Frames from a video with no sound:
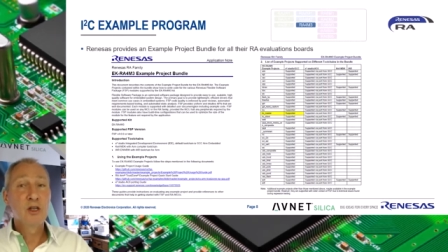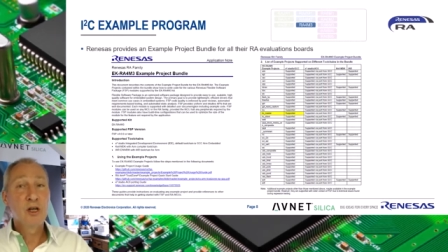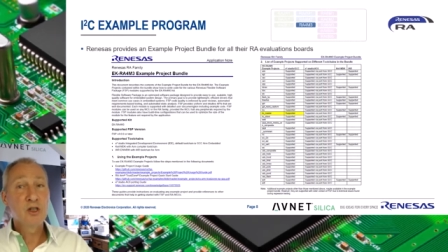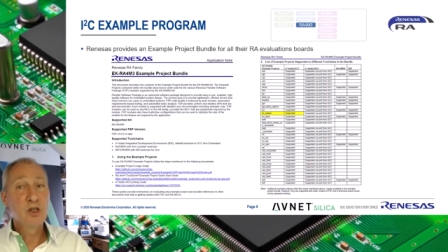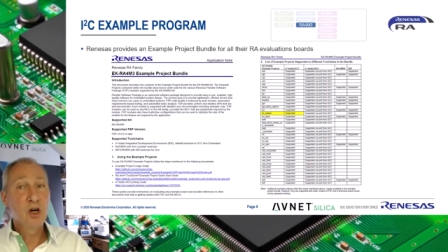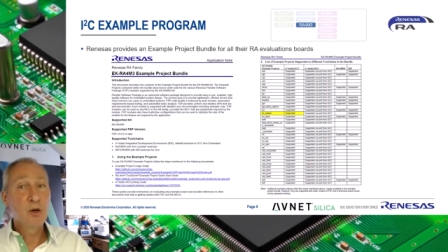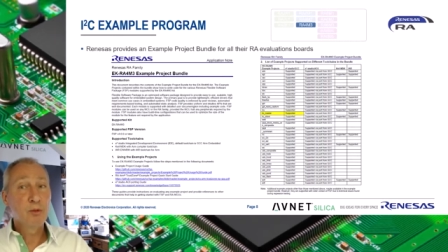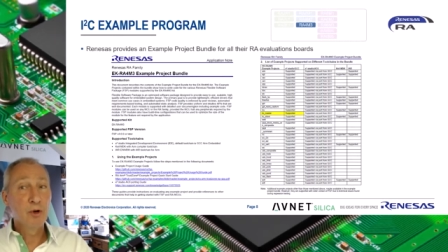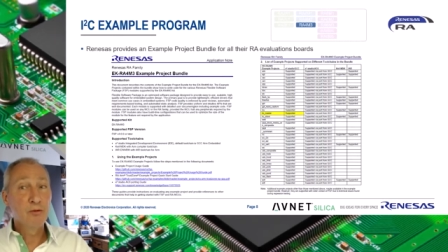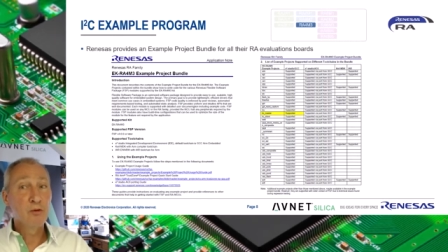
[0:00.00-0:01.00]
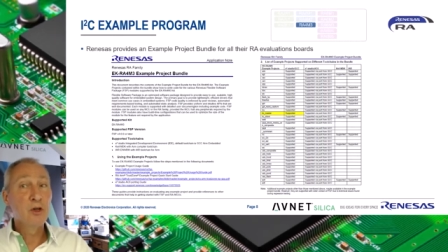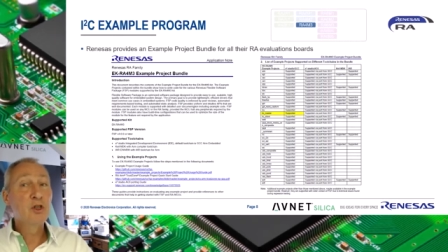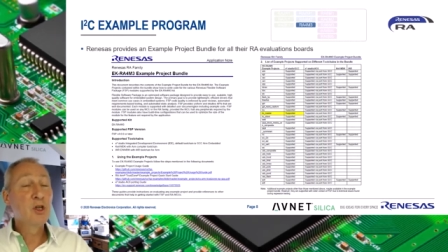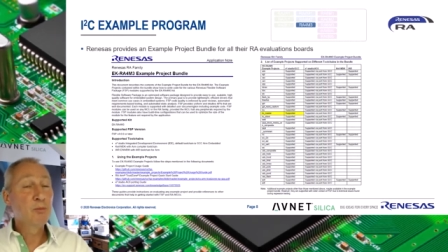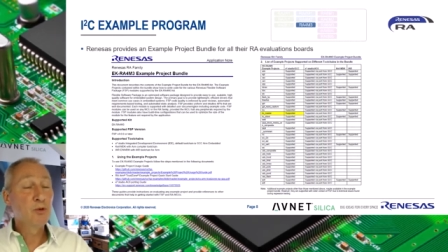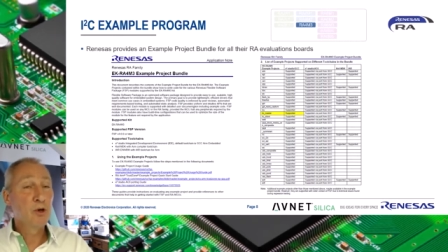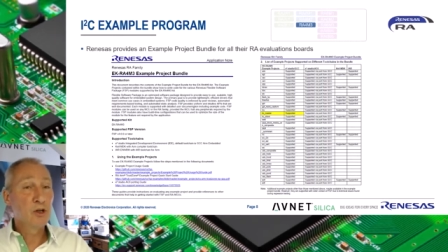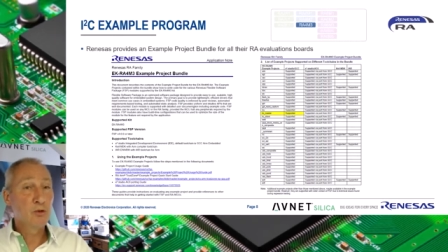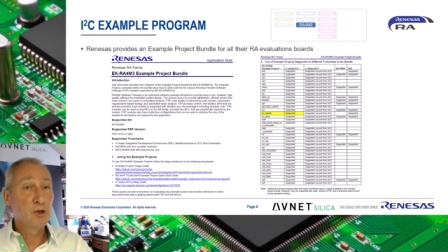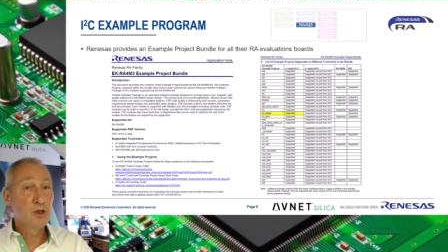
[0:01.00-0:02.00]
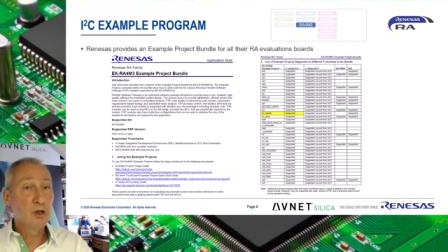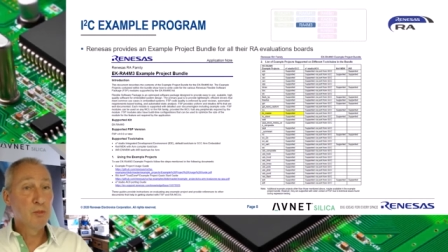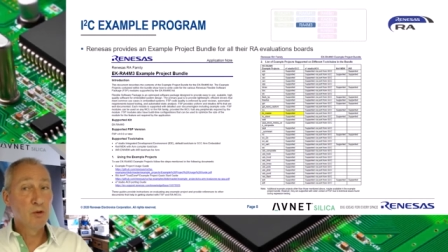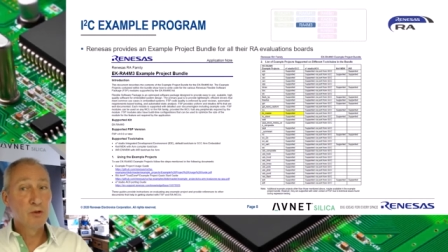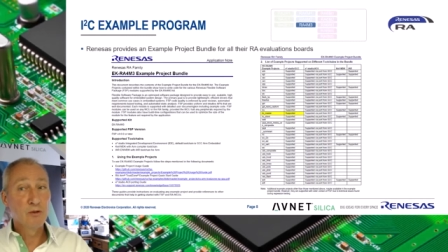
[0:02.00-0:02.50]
S C I peripheral in simple I two C mode.